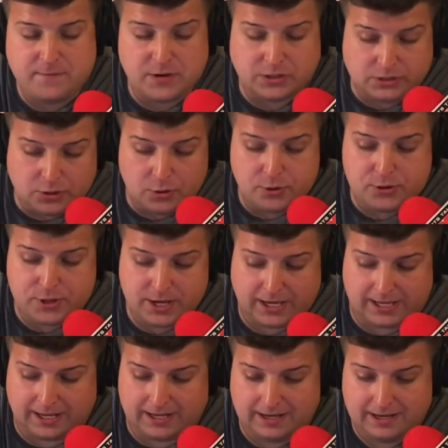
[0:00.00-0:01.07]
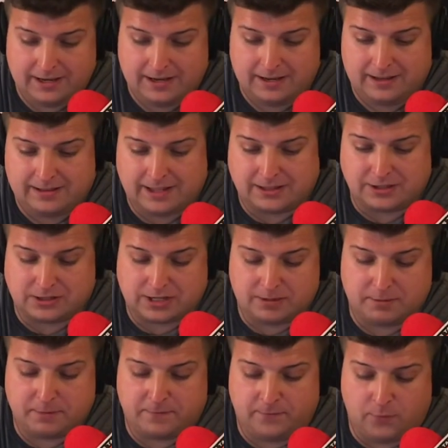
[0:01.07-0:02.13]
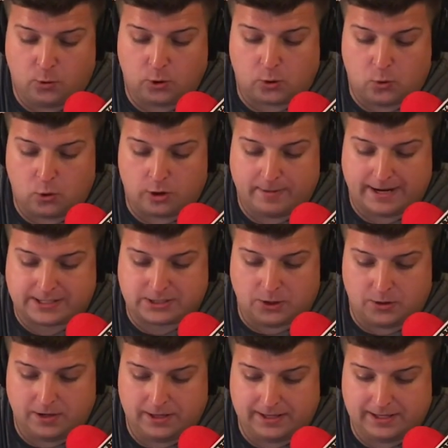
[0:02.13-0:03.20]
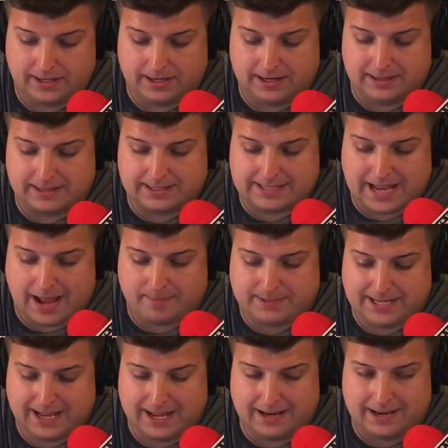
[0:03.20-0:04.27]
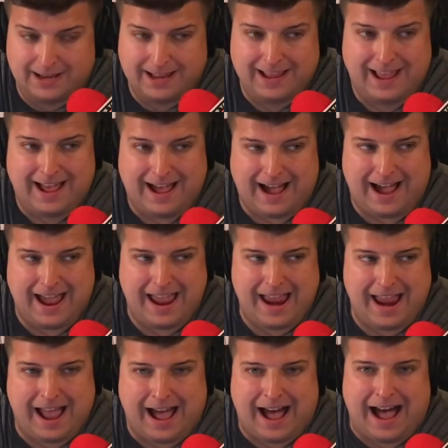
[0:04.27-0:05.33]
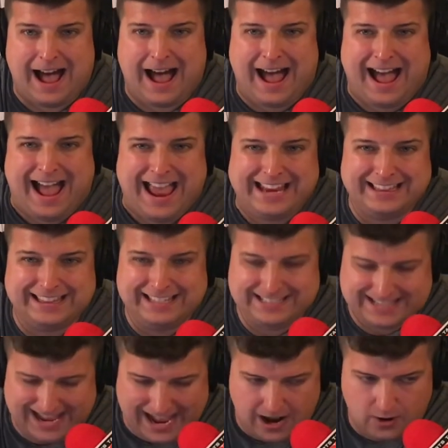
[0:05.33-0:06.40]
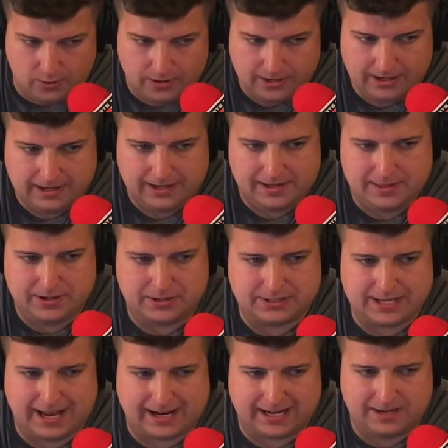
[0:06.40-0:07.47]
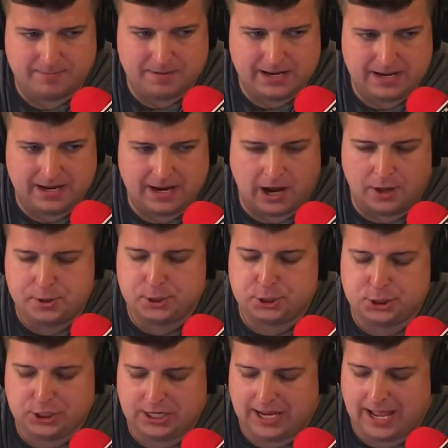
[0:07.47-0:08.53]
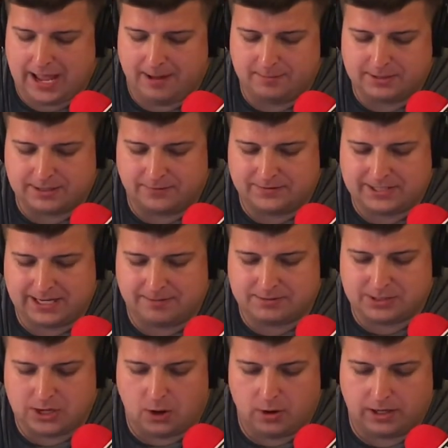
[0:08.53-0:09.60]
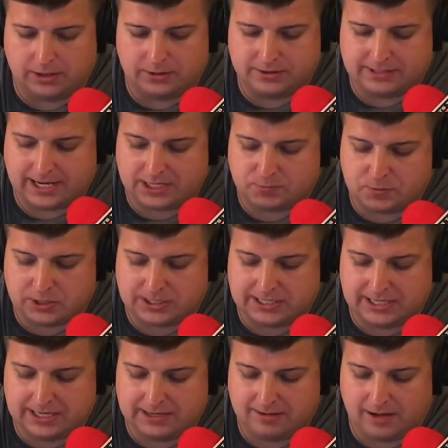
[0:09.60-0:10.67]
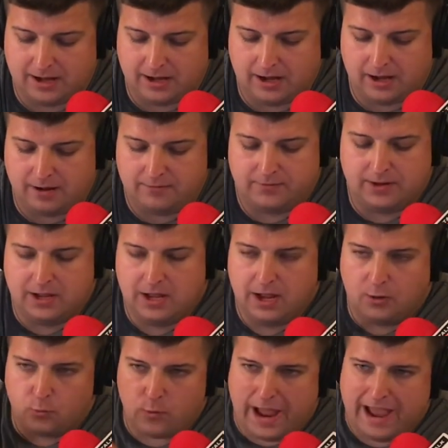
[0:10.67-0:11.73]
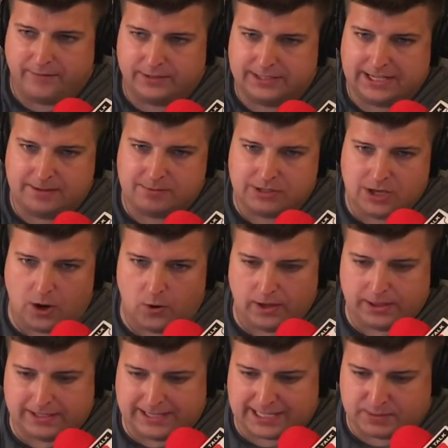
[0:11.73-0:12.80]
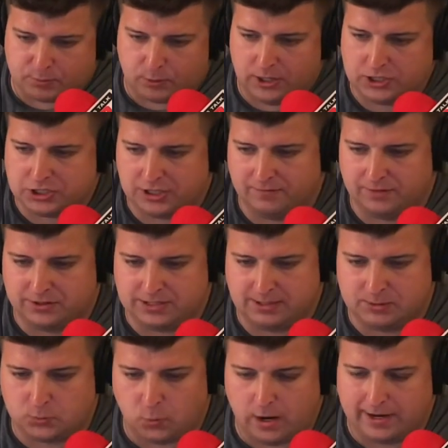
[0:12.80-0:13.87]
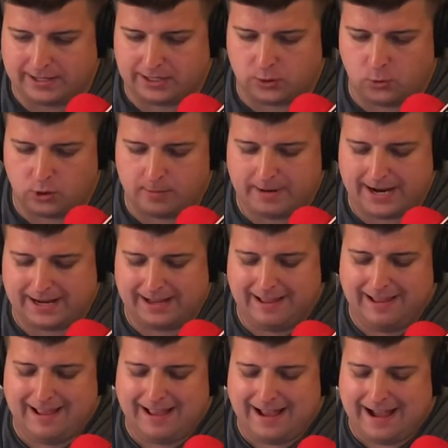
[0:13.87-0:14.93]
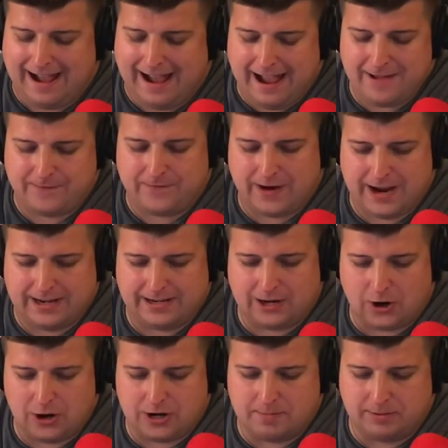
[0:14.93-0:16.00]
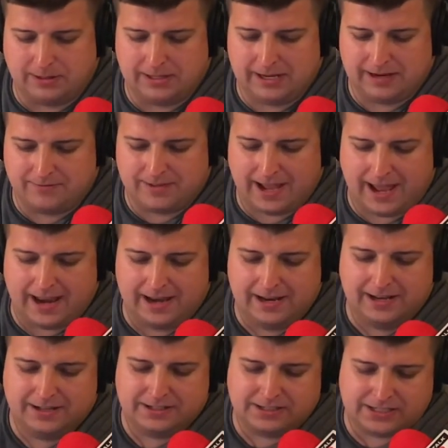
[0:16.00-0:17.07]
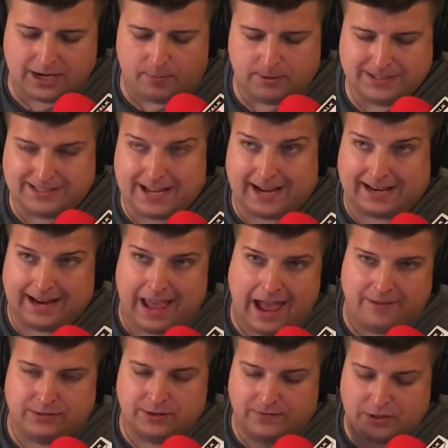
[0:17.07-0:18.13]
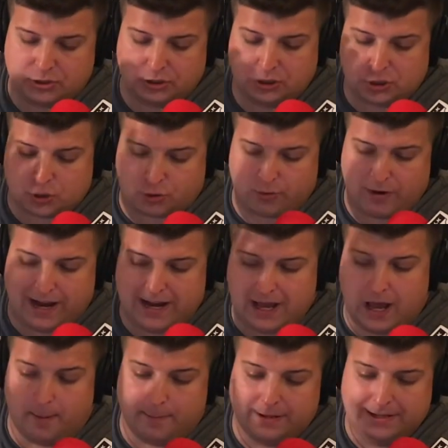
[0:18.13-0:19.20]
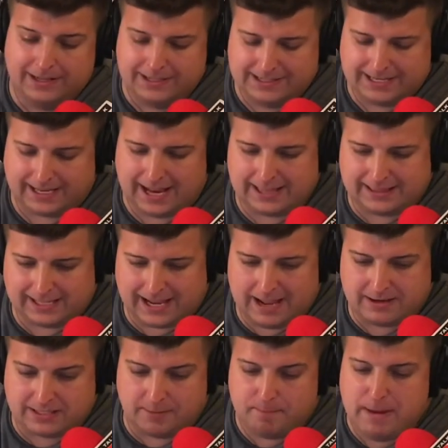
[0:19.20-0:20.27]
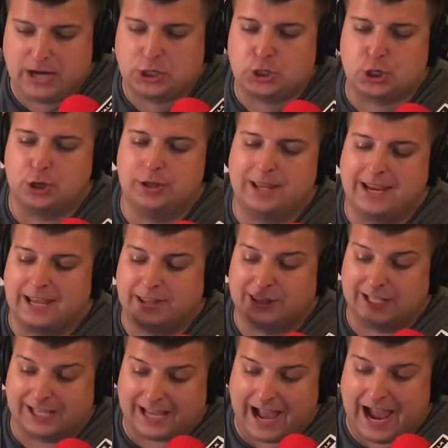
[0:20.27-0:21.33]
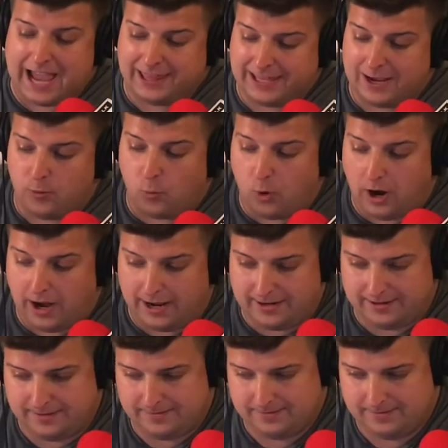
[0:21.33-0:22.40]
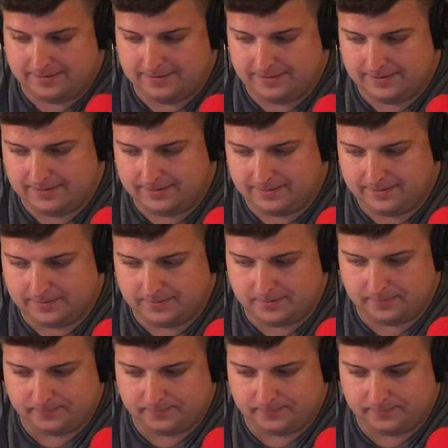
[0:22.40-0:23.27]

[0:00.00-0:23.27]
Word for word: If you do think it that there's going to be four quarterbacks going in the in the top 10, I highly doubt there's not going to be other GMs of teams knowing those desperate team uh, of rival teams knowing the desperation of those teams wanting a quarterback. I find it hard to believe that someone's not going to have to eventually trade up to get the guy to make sure they get the guy they want. Sure.